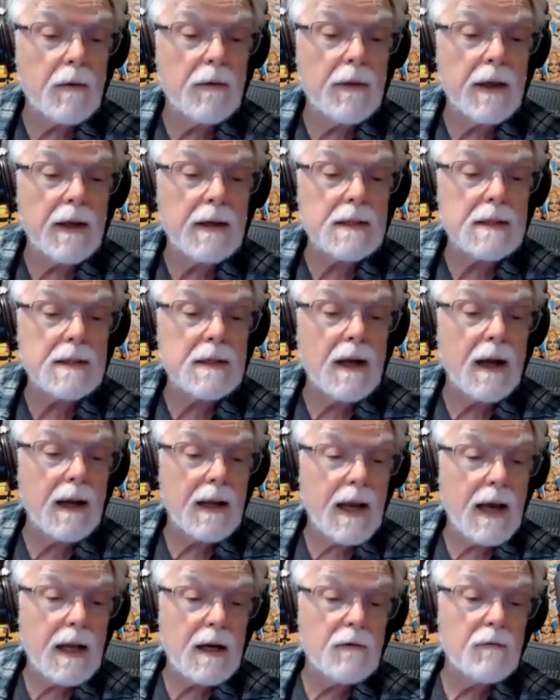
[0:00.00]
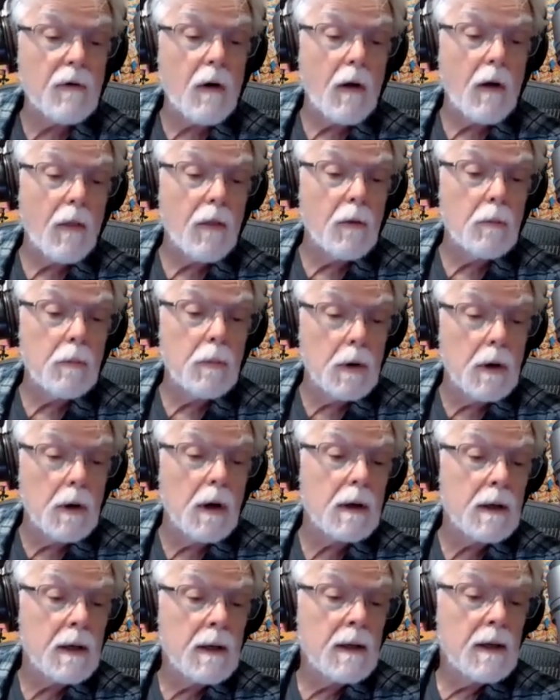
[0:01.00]
that is not kind of on the
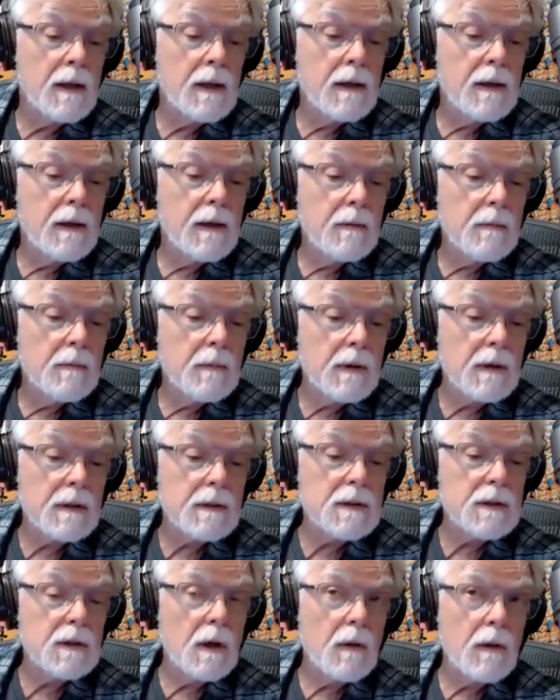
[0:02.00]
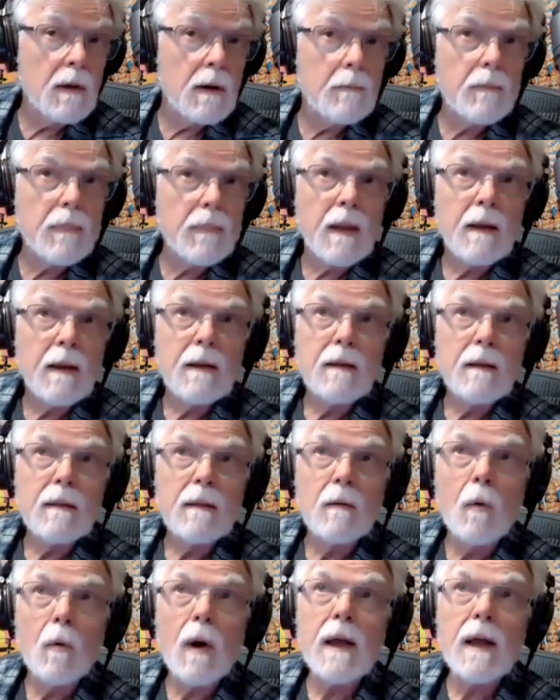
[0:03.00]
book, because, you know,
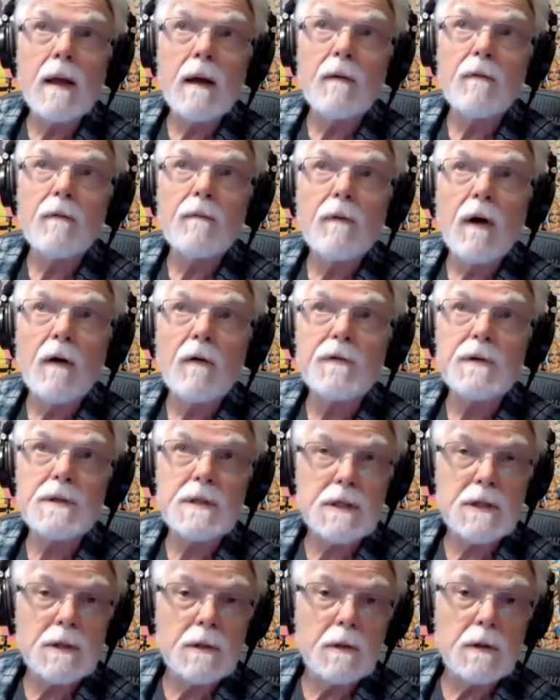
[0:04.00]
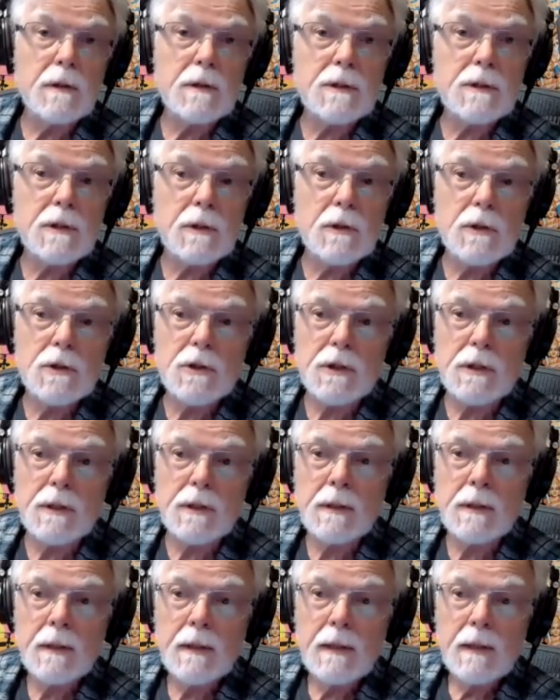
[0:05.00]
the way a physician or a
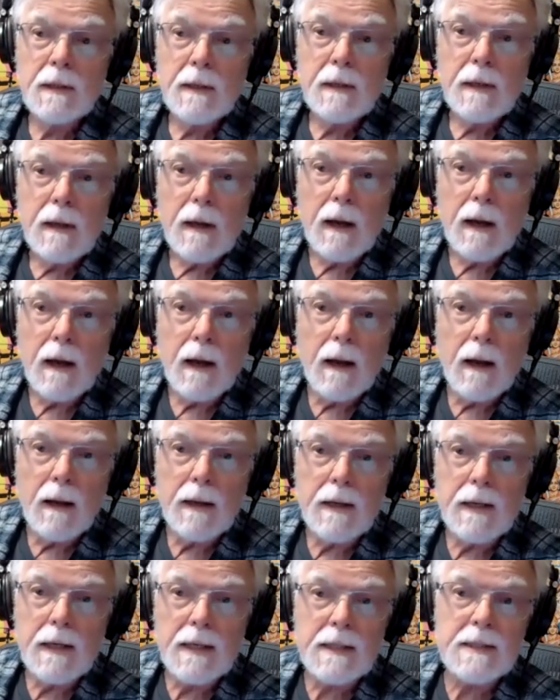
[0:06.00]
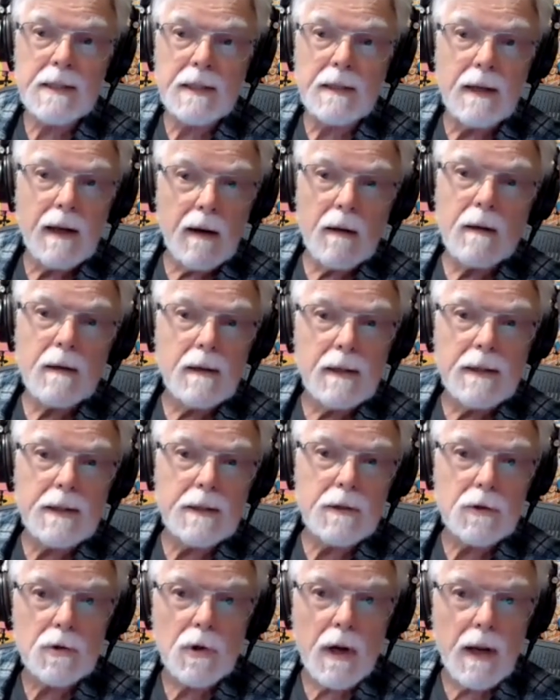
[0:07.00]
surgeon is inherently
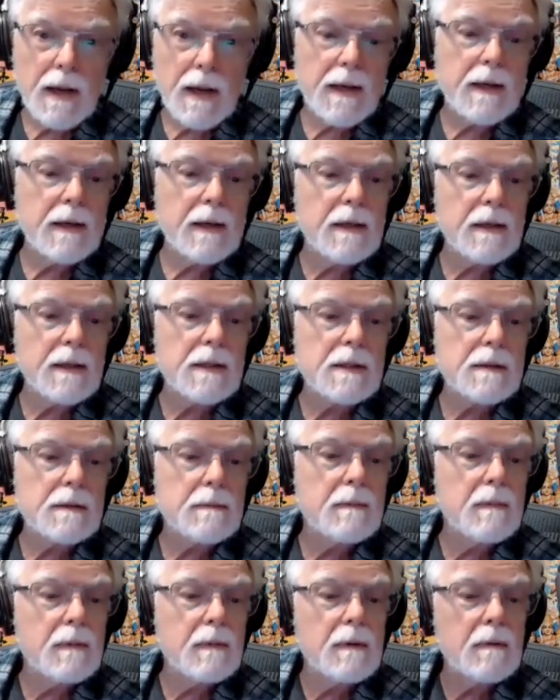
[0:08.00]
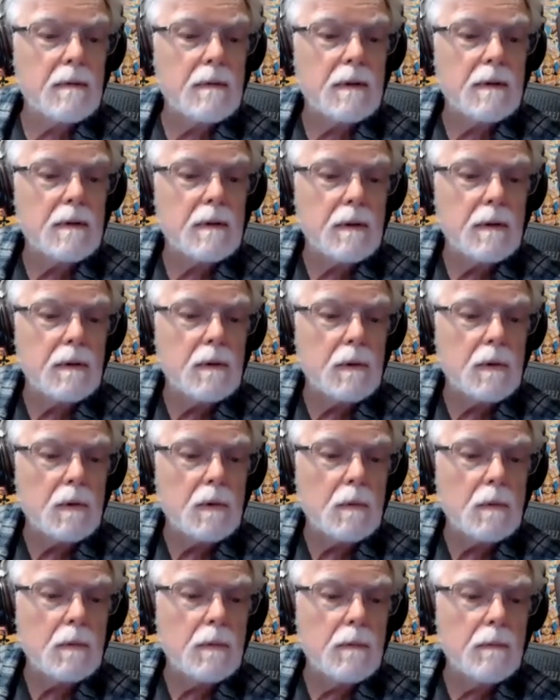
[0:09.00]
trained is
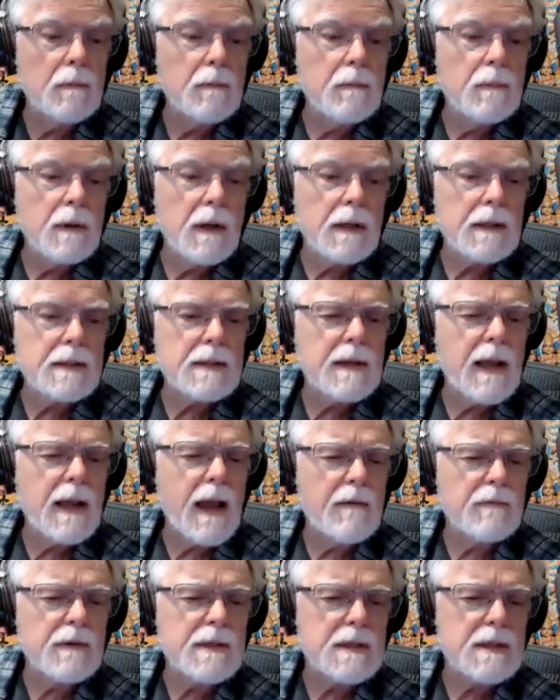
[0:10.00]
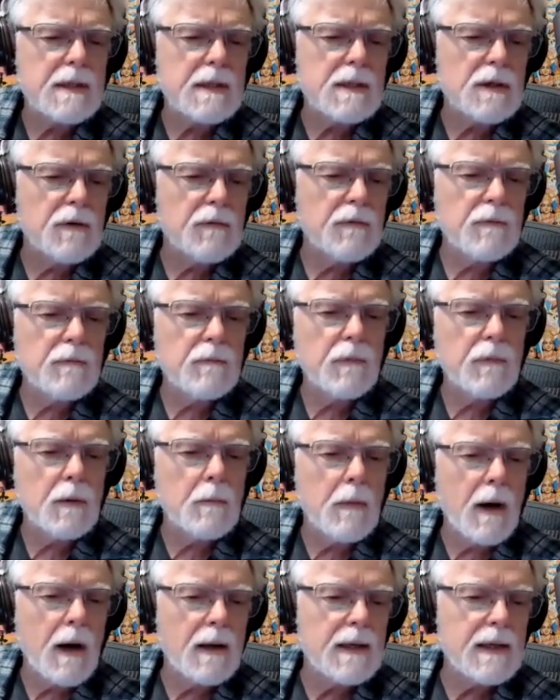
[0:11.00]
to have a sense of the
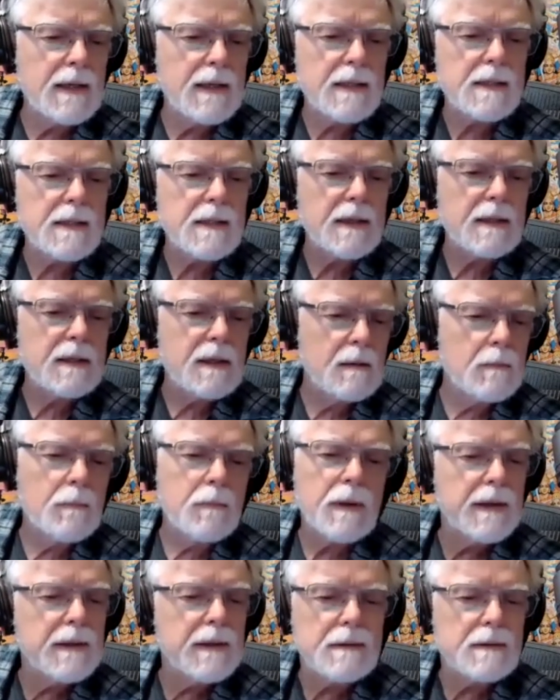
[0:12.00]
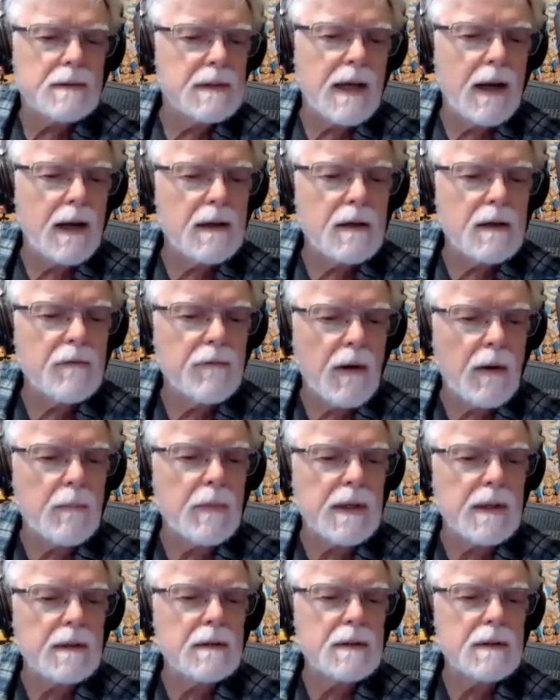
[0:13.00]
body as a template, kind of. I
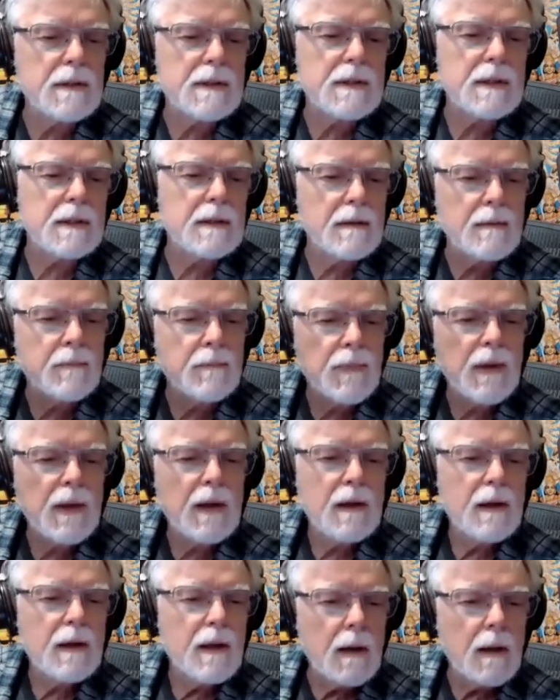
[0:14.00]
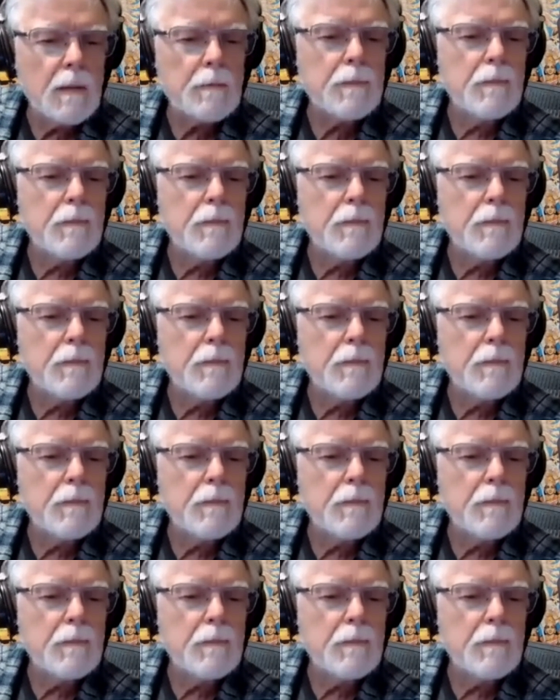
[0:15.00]
mean, just a